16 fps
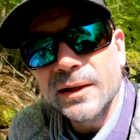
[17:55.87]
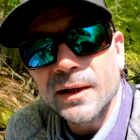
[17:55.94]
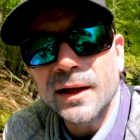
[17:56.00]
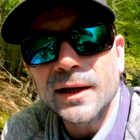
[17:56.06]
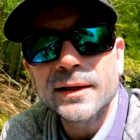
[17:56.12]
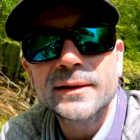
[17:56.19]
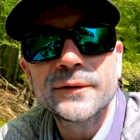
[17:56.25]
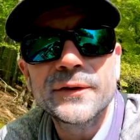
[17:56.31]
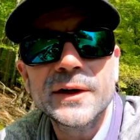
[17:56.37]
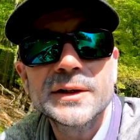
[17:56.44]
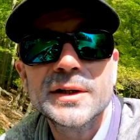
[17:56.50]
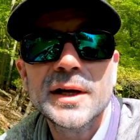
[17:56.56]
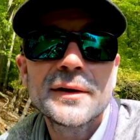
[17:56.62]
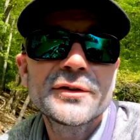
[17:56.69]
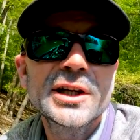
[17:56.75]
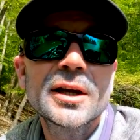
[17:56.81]
and you like to fish
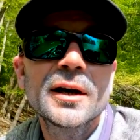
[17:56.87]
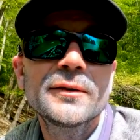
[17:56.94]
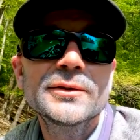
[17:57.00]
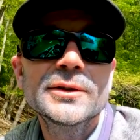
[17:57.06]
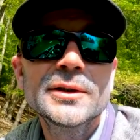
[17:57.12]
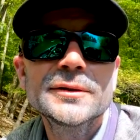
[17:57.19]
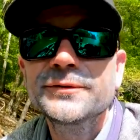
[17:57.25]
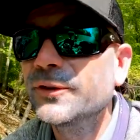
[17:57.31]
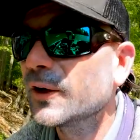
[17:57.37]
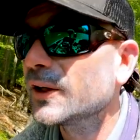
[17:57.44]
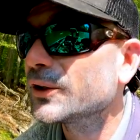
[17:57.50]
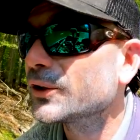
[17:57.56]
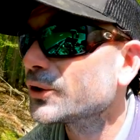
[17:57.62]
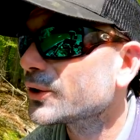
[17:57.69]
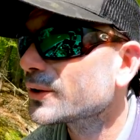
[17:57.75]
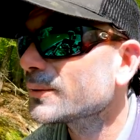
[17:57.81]
heavy cover,
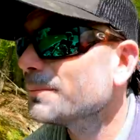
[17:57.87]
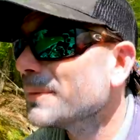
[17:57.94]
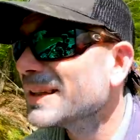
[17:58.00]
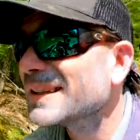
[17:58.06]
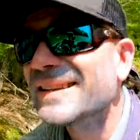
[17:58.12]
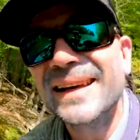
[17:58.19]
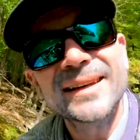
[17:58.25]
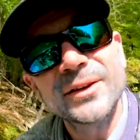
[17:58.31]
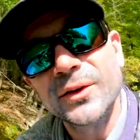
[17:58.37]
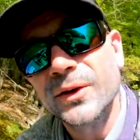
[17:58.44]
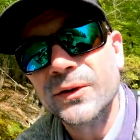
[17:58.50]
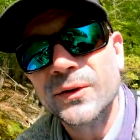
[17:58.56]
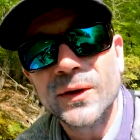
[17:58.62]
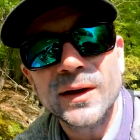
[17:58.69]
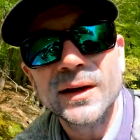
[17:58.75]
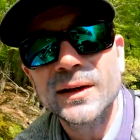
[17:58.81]
fish
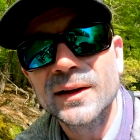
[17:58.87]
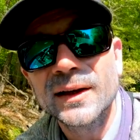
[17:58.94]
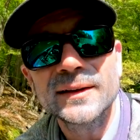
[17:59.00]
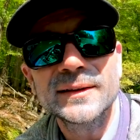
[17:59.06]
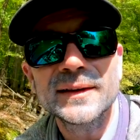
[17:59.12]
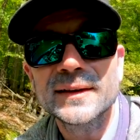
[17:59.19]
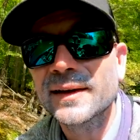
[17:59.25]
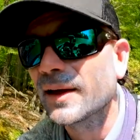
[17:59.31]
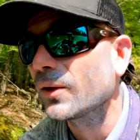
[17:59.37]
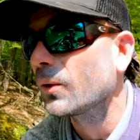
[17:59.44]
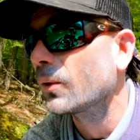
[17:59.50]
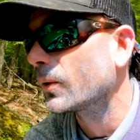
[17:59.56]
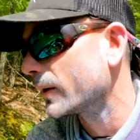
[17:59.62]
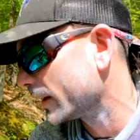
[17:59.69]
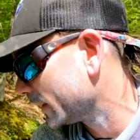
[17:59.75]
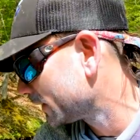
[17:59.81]
meticulously and like detail
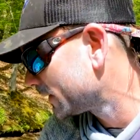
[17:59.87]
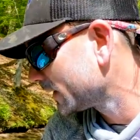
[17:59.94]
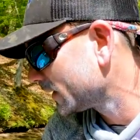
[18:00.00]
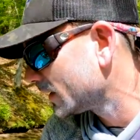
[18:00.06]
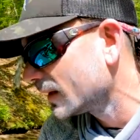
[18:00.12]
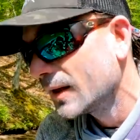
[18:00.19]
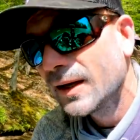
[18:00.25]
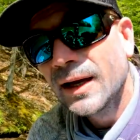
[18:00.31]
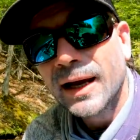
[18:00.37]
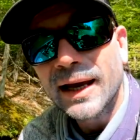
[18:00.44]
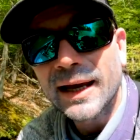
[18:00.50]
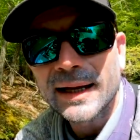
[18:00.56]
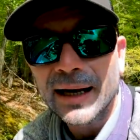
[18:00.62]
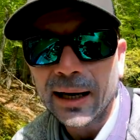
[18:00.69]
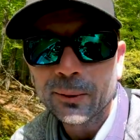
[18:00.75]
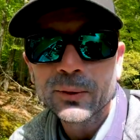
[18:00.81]
oriented,
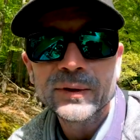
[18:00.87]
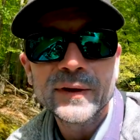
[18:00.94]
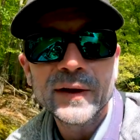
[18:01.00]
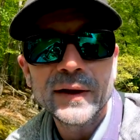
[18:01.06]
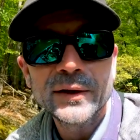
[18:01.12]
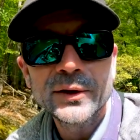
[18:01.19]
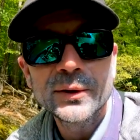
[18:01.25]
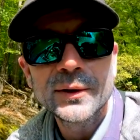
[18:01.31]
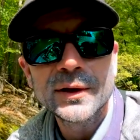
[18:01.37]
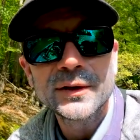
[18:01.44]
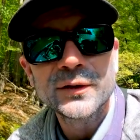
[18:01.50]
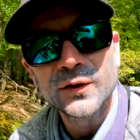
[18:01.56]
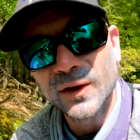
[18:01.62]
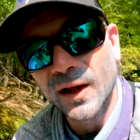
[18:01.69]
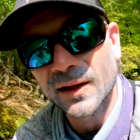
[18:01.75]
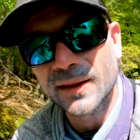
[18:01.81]
and I will tell you,
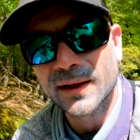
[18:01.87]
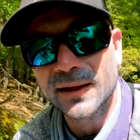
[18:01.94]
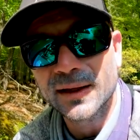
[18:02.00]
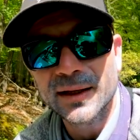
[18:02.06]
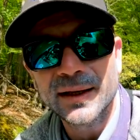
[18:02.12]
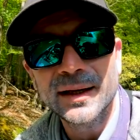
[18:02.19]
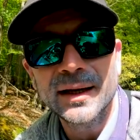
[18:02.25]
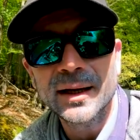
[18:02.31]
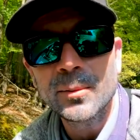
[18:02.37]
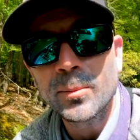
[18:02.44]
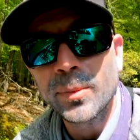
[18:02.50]
there's nothing like getting a